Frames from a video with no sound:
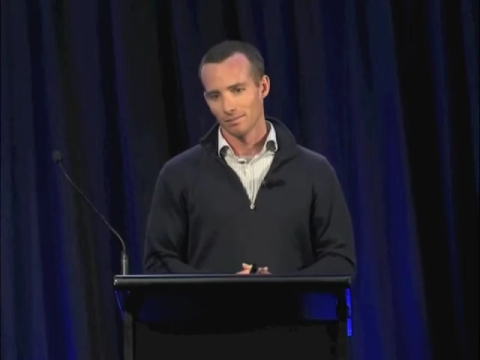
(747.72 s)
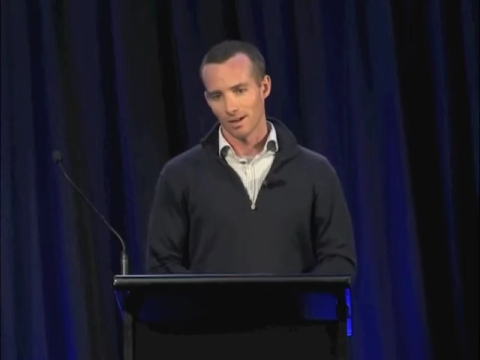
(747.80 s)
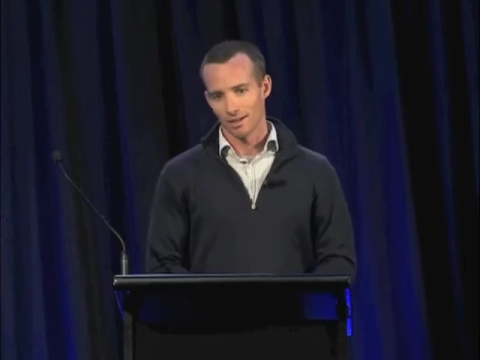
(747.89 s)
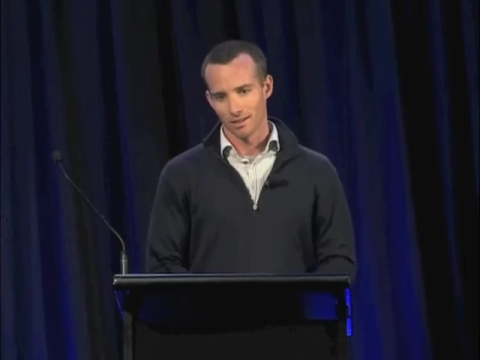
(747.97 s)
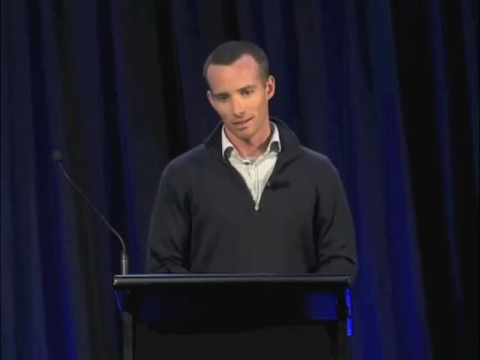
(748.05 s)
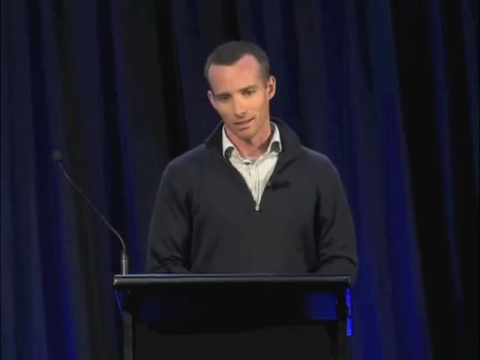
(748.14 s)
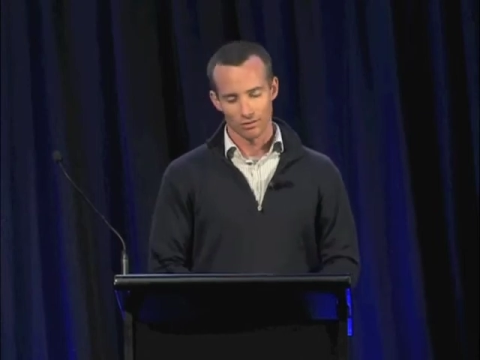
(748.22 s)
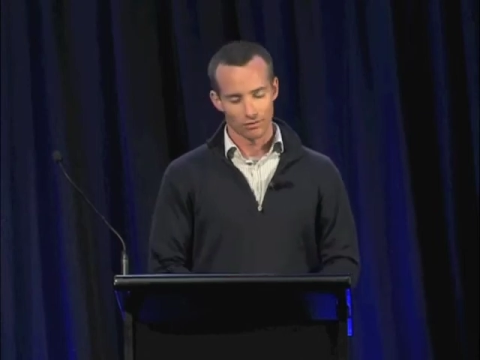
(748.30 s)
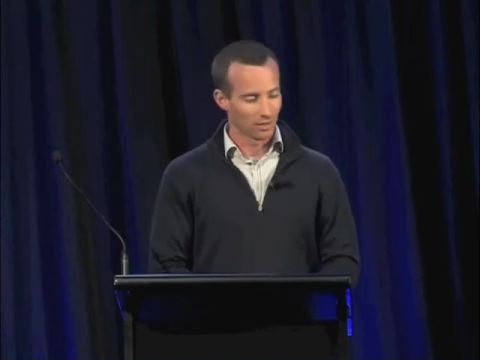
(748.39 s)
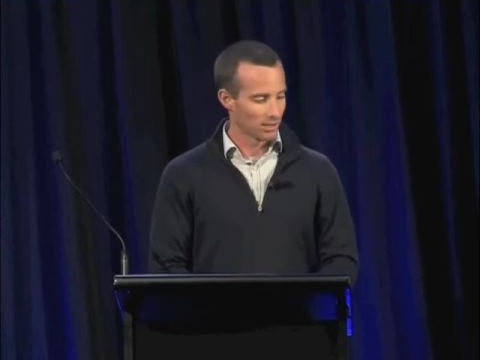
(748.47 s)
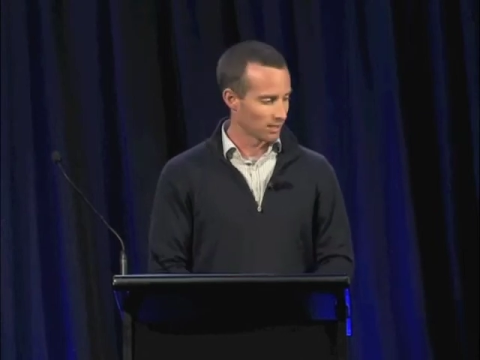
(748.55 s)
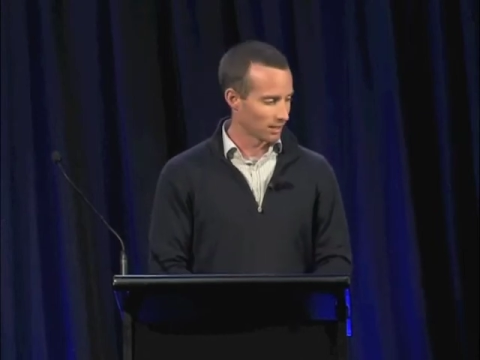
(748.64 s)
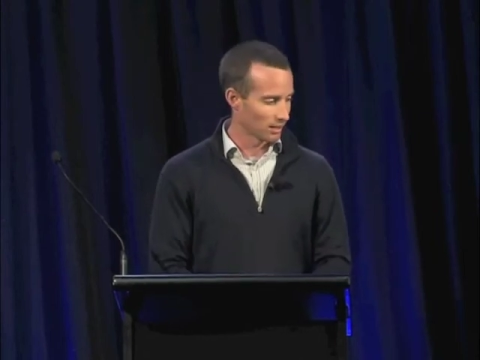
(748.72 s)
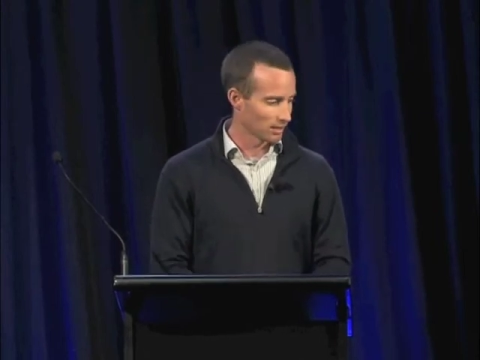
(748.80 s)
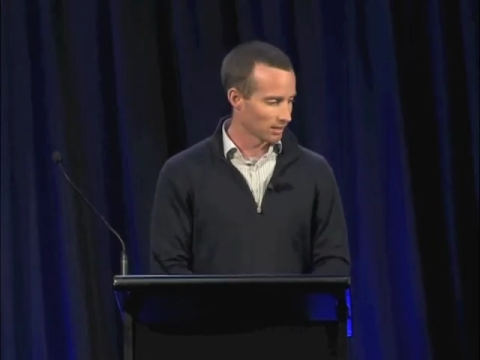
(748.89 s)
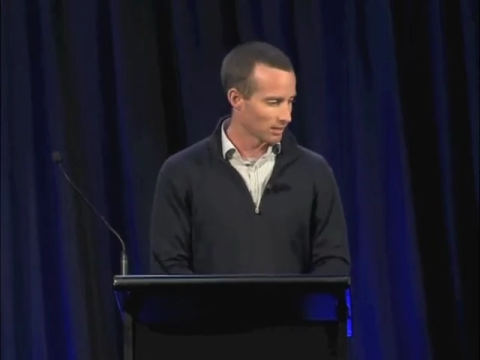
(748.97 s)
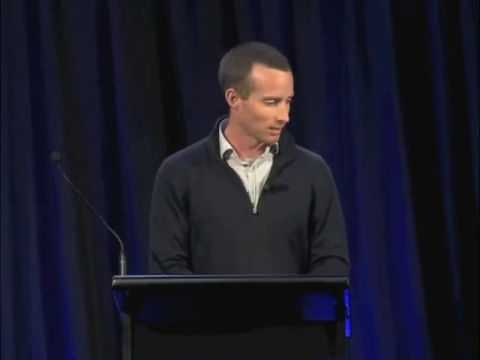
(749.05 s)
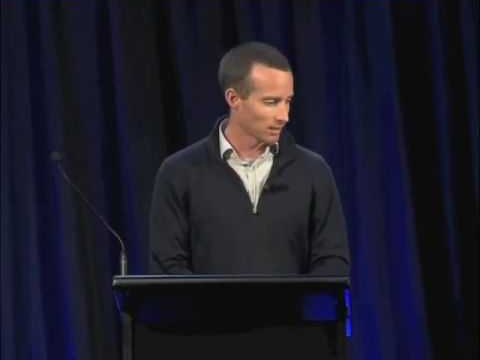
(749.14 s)
maintenance for these
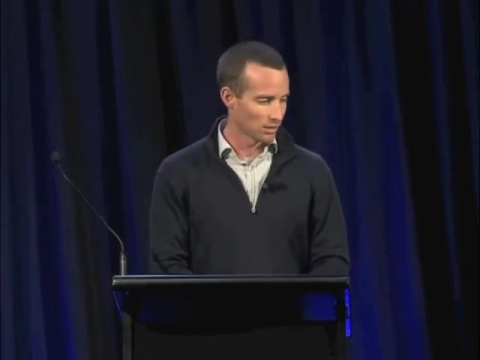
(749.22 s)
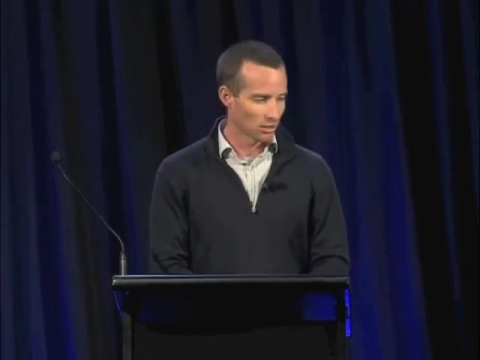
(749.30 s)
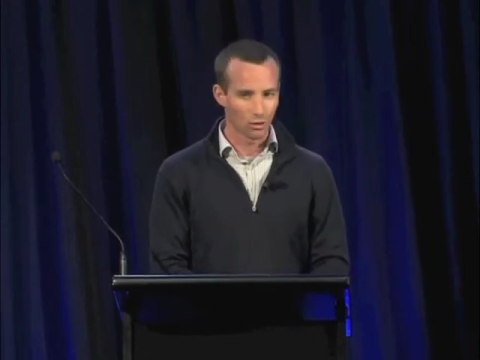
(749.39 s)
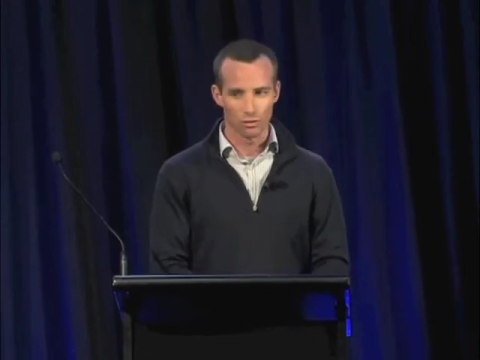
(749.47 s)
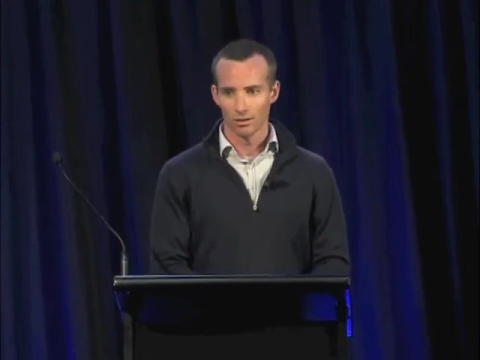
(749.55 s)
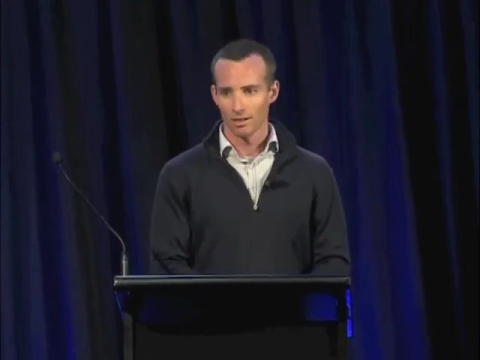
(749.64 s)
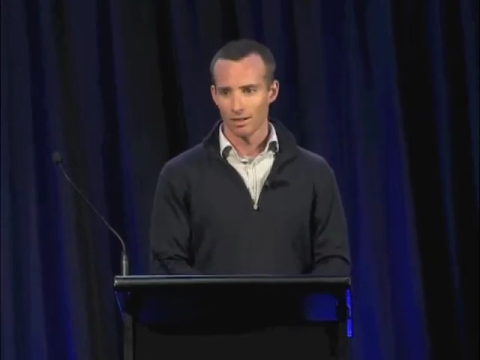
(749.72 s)
things. There's no